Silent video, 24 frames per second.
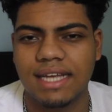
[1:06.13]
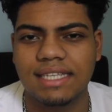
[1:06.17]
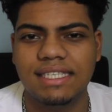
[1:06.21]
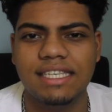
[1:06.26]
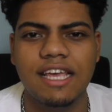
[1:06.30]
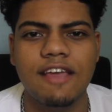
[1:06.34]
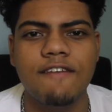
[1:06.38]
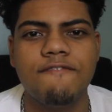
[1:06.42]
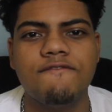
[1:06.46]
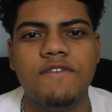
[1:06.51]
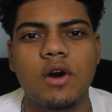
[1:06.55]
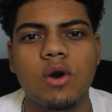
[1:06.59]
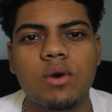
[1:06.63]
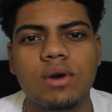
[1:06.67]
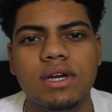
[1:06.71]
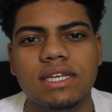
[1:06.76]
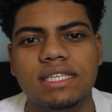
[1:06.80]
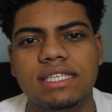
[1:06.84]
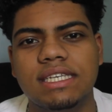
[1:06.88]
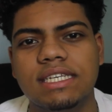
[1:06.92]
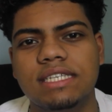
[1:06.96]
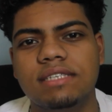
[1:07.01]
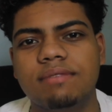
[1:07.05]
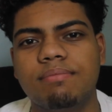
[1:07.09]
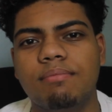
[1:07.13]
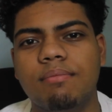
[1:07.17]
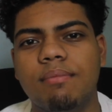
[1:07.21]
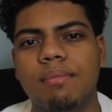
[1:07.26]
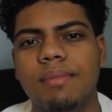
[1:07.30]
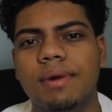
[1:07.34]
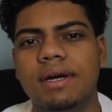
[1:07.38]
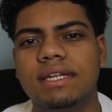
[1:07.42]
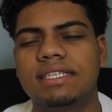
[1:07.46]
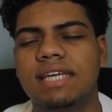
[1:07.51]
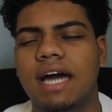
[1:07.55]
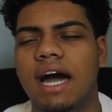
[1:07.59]
say focus,
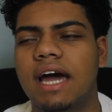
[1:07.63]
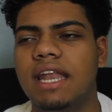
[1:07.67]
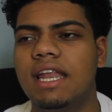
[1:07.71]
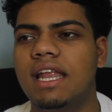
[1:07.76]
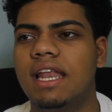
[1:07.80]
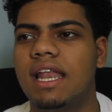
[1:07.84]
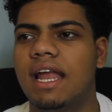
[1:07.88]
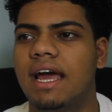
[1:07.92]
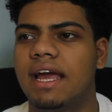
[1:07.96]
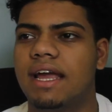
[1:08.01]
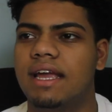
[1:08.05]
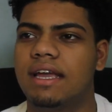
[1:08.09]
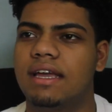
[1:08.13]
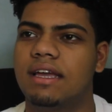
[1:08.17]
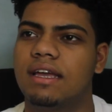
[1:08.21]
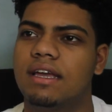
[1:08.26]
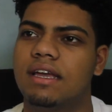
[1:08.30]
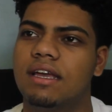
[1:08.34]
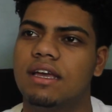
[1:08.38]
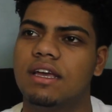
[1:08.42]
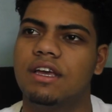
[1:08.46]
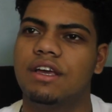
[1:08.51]
it's kind of like